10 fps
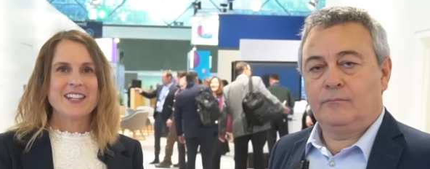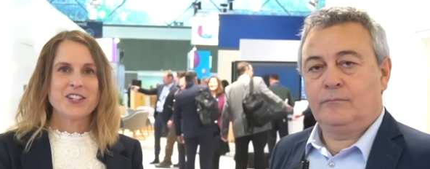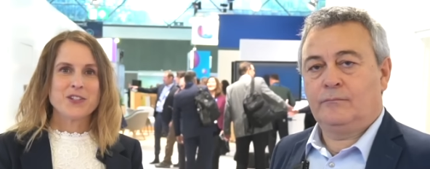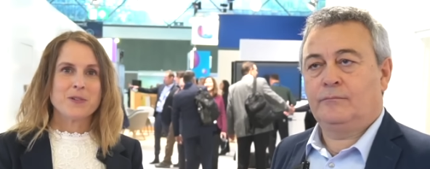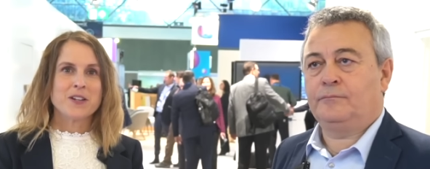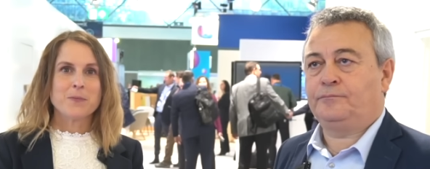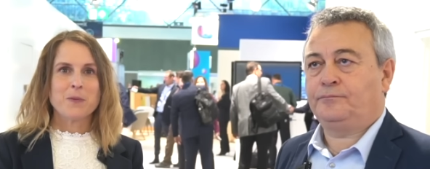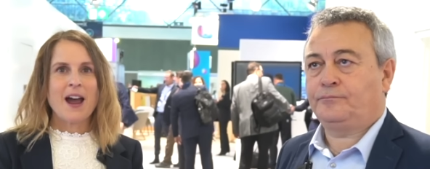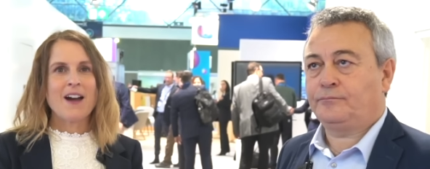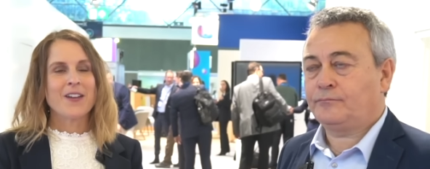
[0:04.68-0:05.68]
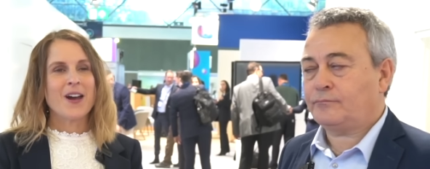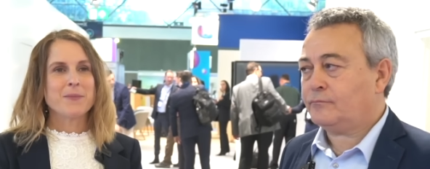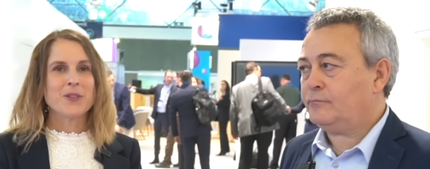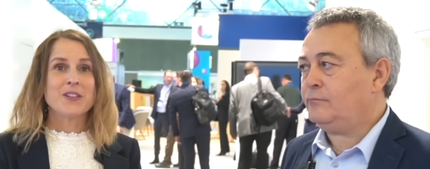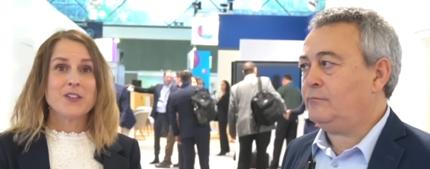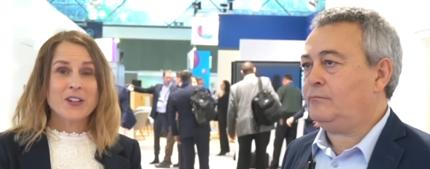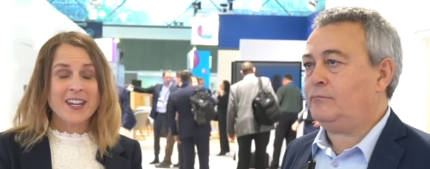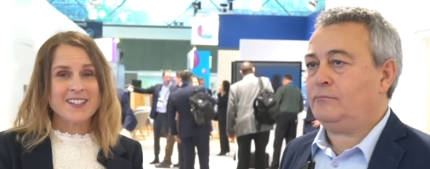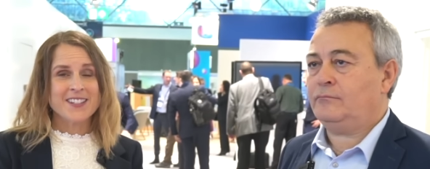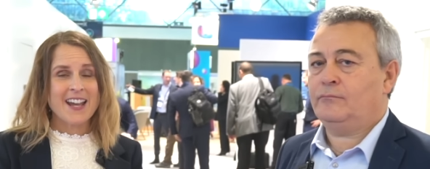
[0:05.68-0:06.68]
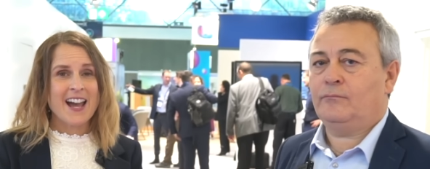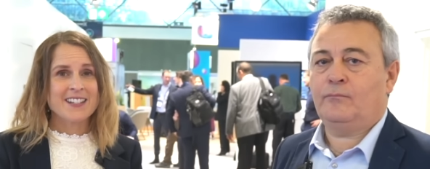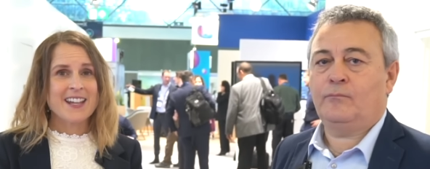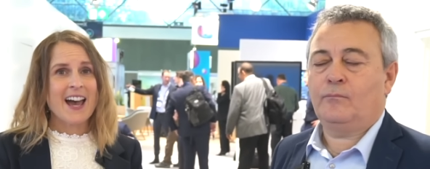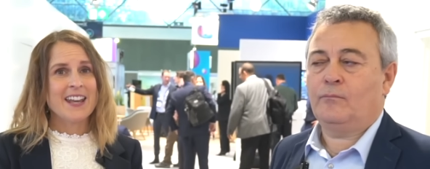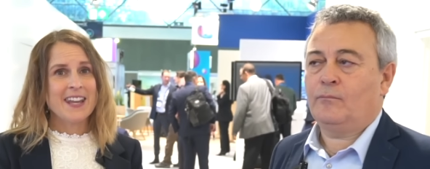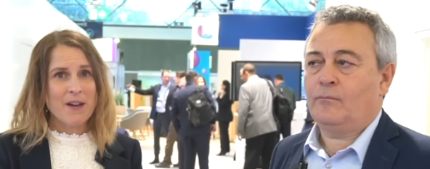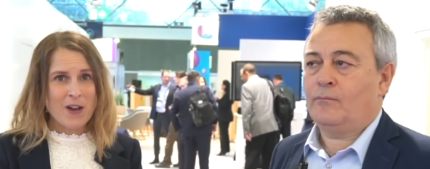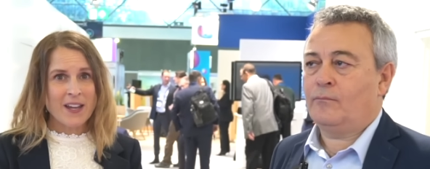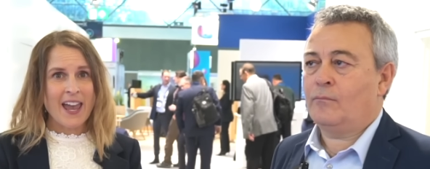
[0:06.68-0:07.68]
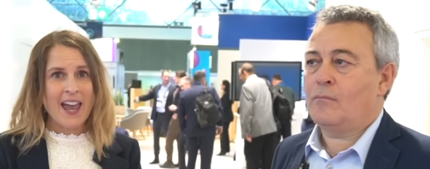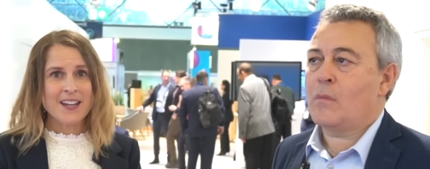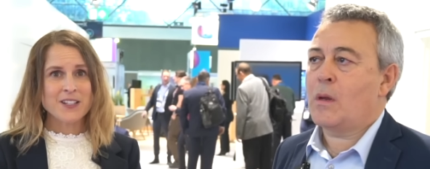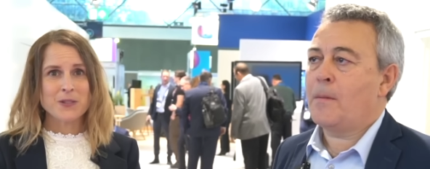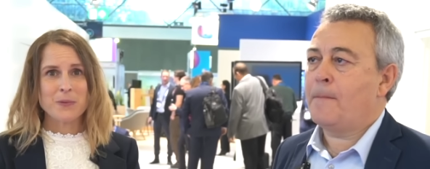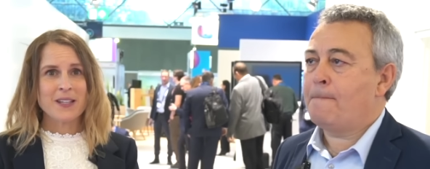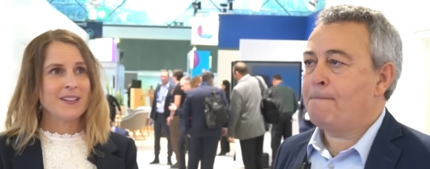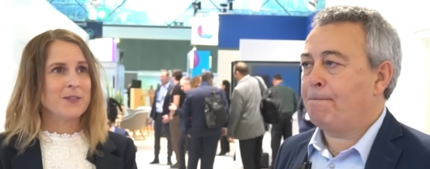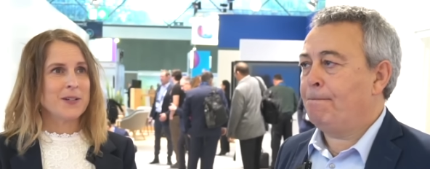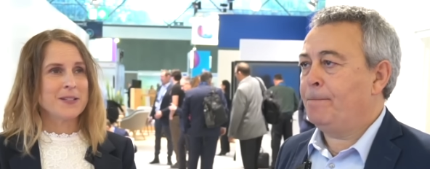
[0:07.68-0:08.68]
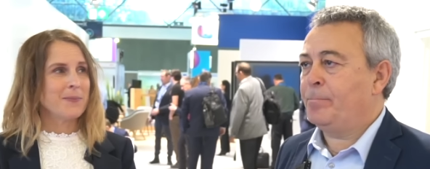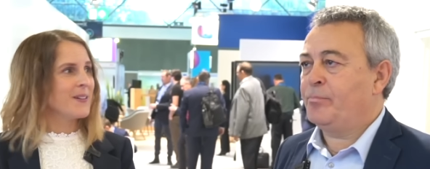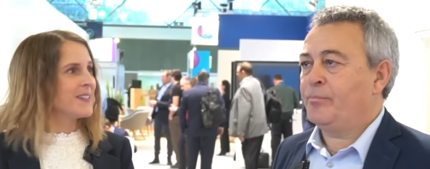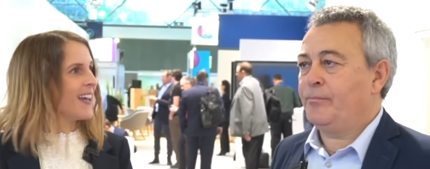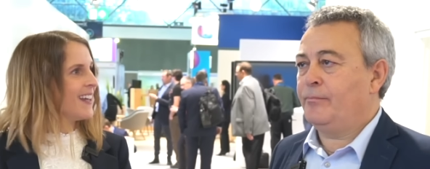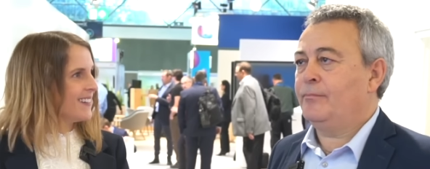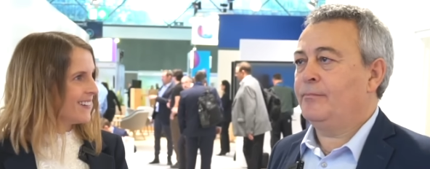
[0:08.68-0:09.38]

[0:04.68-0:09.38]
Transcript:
Speaker 1: this is Ruth Brown. I'm on the Nokia stand at Network with Luis Martin.